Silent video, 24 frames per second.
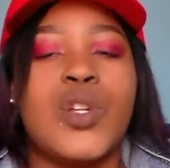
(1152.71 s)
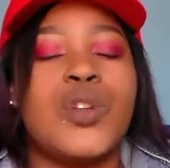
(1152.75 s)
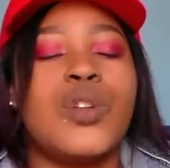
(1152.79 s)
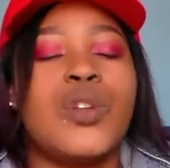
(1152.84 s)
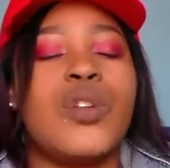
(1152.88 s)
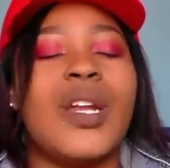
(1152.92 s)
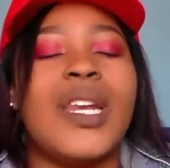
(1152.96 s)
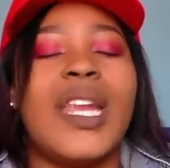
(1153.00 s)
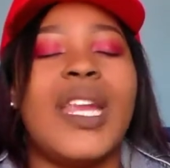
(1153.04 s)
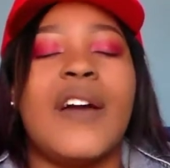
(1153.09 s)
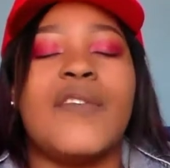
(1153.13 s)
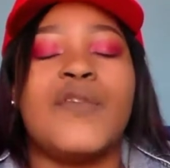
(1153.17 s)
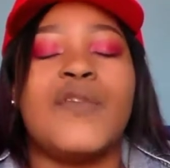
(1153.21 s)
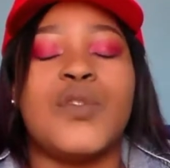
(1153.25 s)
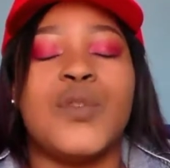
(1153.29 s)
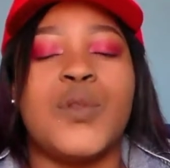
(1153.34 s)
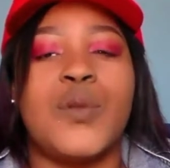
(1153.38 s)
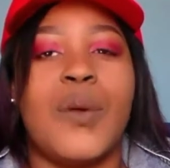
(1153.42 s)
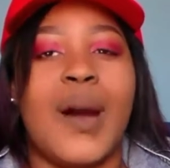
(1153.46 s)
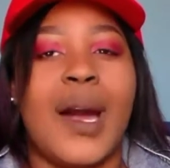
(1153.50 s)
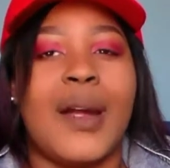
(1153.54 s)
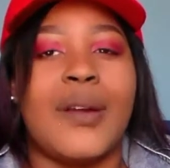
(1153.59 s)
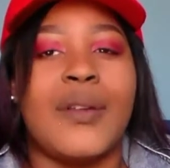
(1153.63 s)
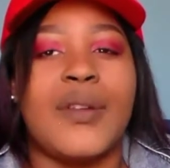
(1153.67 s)
you don't have
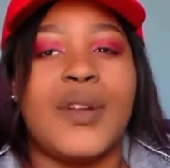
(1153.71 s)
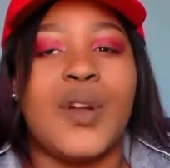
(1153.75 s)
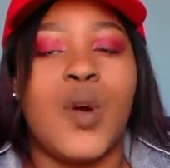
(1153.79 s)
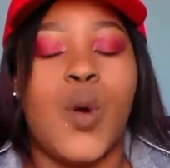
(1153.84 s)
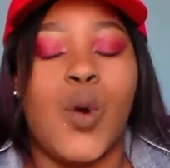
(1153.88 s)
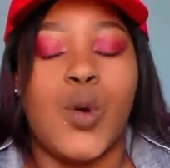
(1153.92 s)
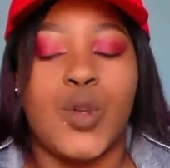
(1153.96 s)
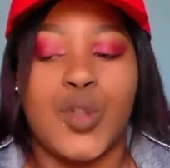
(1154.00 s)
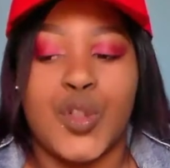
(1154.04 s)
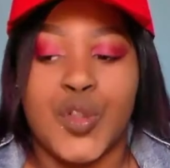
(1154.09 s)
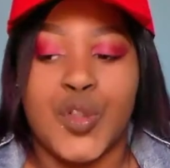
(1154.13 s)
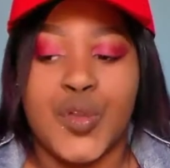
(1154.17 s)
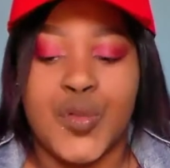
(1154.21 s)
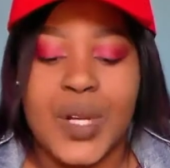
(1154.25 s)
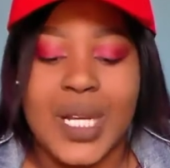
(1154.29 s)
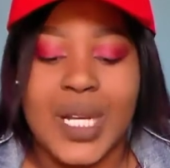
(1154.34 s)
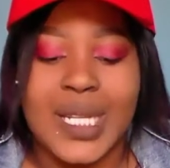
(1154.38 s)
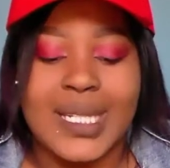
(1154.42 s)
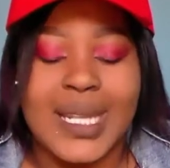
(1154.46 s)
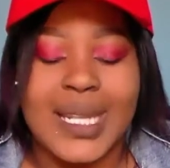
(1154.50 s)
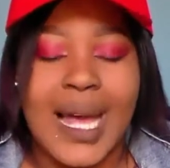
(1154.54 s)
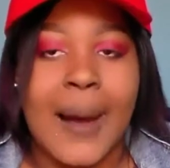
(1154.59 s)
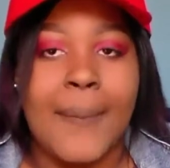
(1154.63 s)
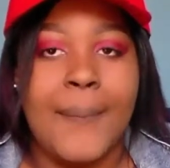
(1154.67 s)
to worry or
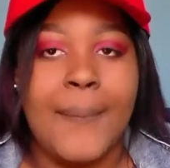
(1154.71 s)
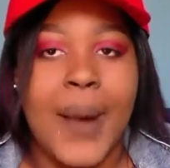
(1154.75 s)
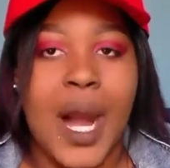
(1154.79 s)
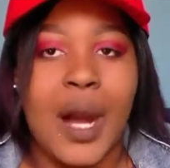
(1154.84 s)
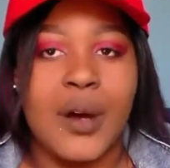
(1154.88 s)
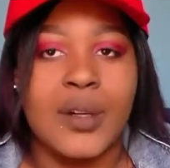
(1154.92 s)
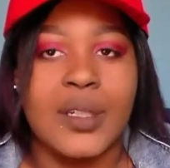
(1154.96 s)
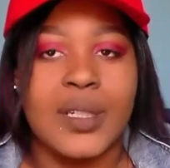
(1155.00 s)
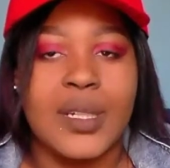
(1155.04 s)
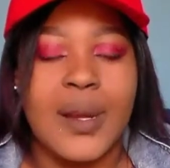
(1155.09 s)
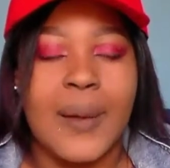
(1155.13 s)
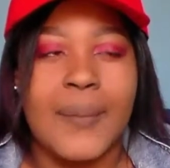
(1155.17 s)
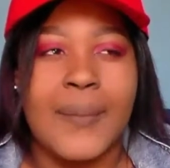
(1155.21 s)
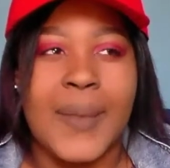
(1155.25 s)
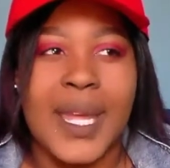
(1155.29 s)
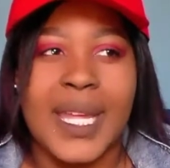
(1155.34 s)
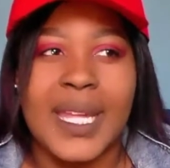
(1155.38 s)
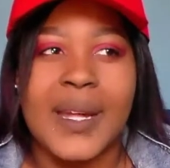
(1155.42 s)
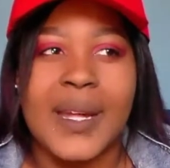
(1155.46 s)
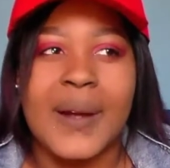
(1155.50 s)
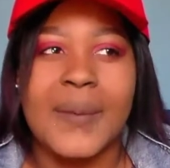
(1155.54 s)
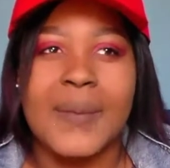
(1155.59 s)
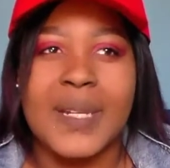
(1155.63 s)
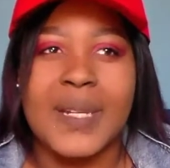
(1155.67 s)
stress about
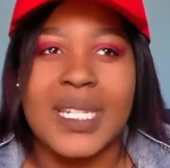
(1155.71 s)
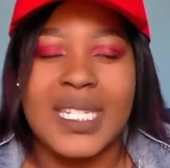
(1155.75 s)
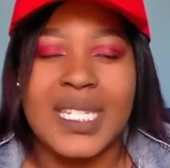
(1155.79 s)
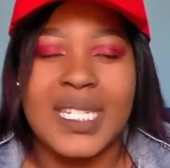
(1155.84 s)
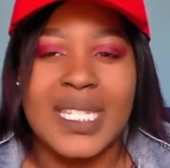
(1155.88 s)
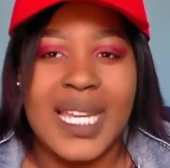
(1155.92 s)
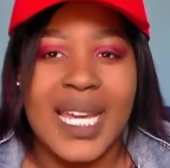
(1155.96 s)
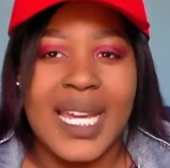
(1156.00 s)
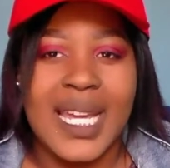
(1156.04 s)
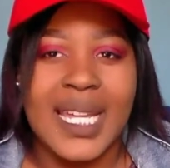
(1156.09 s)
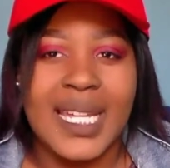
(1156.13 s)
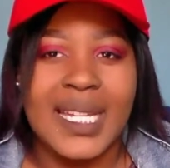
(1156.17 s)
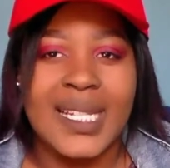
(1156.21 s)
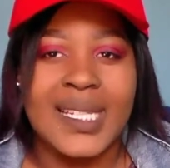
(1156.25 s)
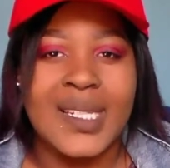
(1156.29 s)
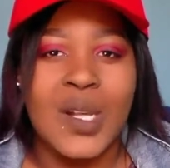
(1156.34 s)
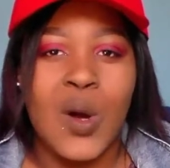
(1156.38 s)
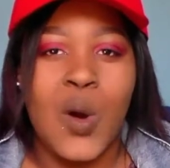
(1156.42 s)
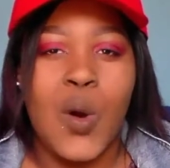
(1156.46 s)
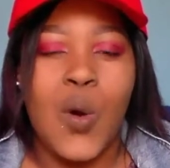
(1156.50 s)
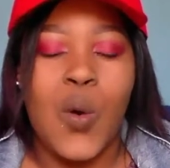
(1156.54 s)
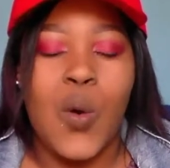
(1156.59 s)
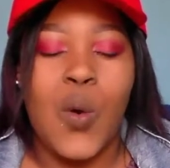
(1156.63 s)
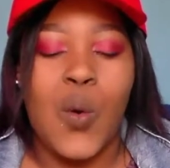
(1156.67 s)
making mistakes
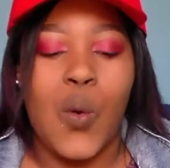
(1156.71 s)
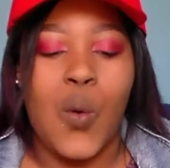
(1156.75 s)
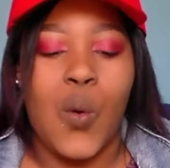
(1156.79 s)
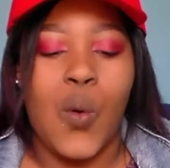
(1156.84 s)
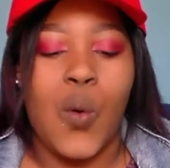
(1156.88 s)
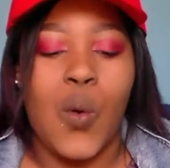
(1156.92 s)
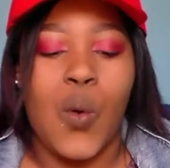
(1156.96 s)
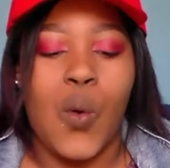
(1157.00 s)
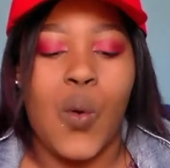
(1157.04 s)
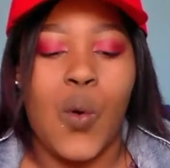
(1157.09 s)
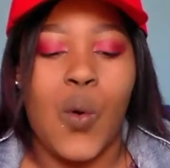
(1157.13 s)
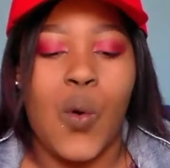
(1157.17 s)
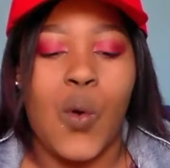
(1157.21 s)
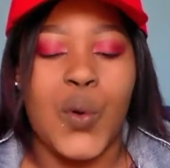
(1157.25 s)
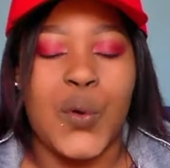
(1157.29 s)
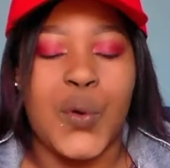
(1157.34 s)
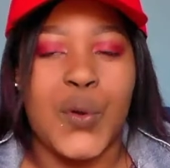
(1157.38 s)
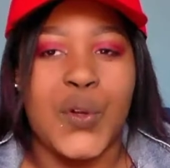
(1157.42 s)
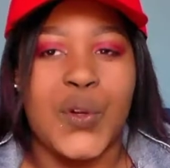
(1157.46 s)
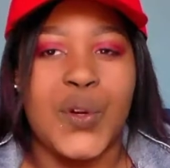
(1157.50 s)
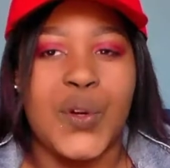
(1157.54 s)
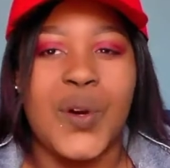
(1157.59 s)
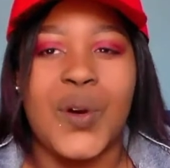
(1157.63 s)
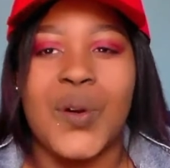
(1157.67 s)
or,
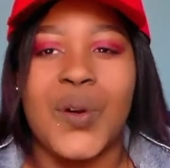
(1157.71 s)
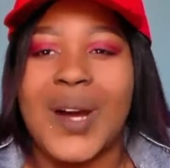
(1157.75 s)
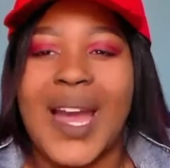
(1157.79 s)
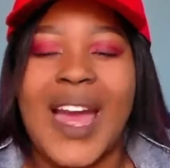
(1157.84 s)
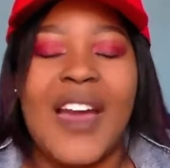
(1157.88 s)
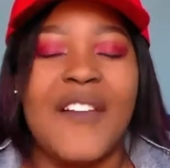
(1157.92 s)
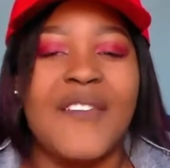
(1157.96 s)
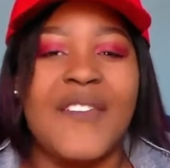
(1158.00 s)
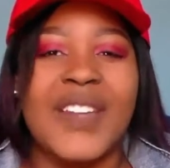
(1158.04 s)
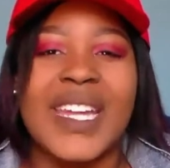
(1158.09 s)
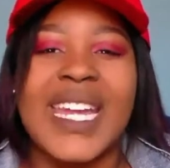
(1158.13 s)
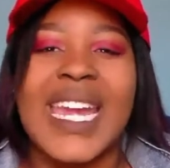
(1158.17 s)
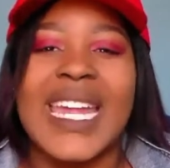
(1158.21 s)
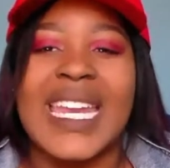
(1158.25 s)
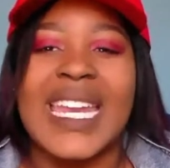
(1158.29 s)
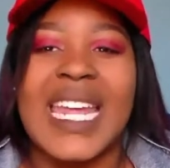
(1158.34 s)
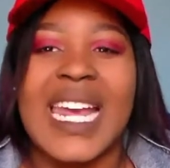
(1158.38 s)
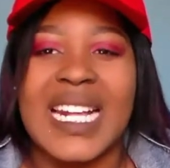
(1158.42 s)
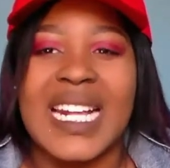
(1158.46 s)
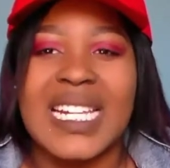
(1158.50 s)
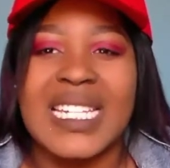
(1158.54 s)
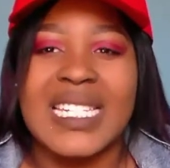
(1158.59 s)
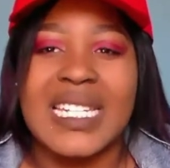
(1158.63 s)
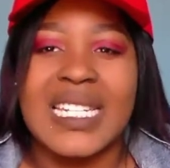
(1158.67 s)
you know, having an
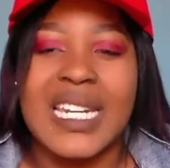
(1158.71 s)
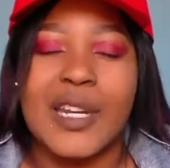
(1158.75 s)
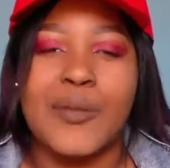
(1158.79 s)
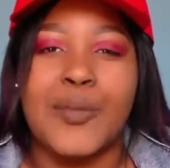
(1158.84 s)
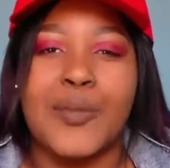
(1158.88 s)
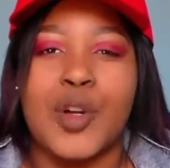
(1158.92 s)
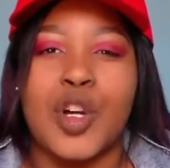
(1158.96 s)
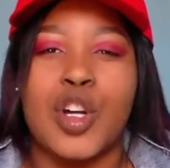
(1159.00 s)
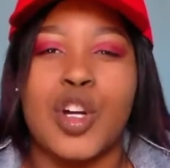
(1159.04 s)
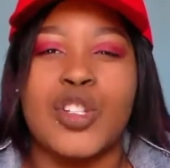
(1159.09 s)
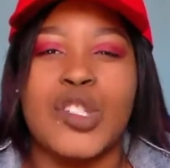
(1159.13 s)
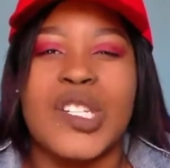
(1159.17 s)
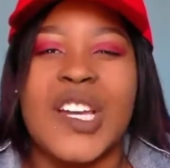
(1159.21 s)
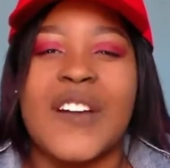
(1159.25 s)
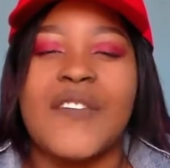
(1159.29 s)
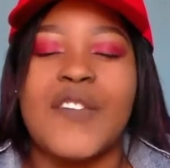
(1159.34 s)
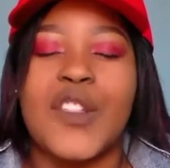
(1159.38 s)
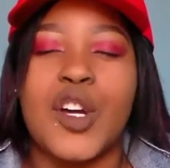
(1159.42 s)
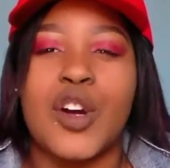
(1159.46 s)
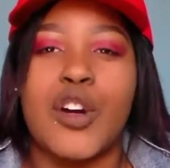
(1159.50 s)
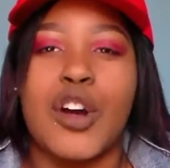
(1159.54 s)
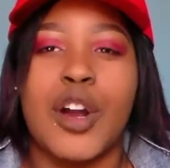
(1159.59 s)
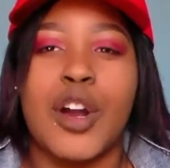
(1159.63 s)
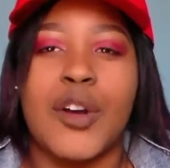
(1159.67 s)
accident because you have
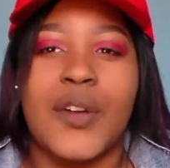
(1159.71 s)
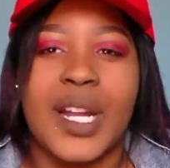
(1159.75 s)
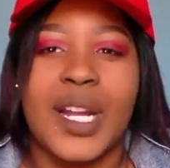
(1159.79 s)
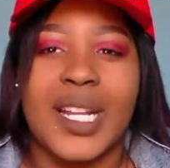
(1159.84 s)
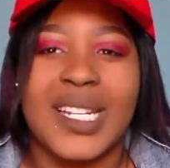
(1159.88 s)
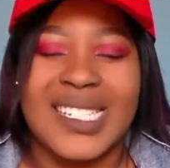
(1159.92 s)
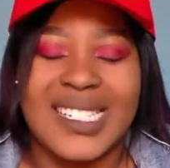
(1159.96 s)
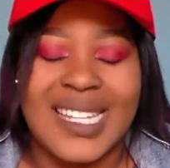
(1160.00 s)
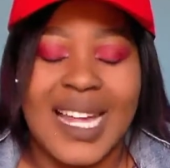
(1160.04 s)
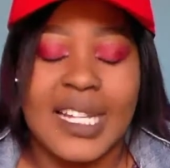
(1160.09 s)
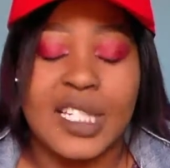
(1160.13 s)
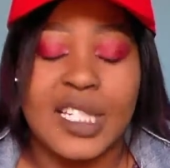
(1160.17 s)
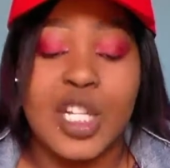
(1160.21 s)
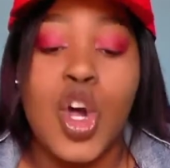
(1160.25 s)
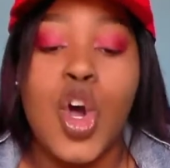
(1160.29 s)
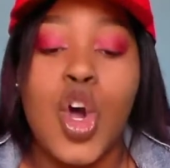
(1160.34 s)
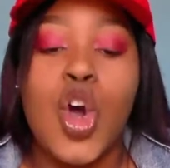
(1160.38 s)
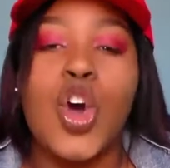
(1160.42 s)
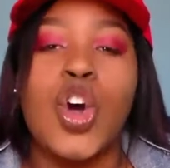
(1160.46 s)
the correct size.